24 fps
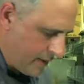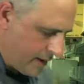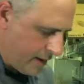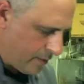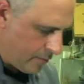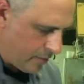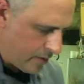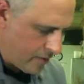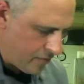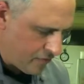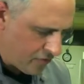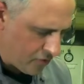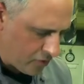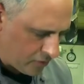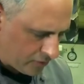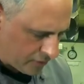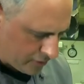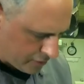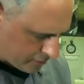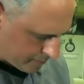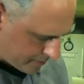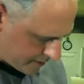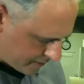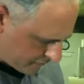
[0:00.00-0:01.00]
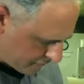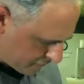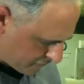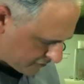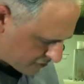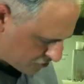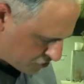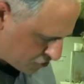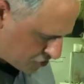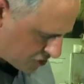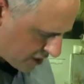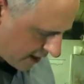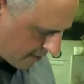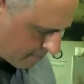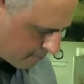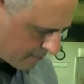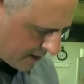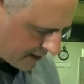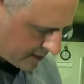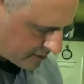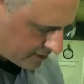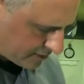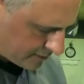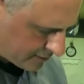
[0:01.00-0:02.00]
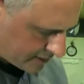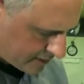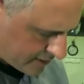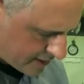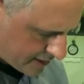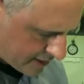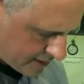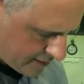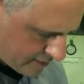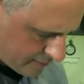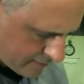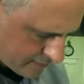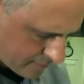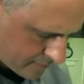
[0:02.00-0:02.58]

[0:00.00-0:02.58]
and I wanna throw a little bit of fresh chopped basil in there.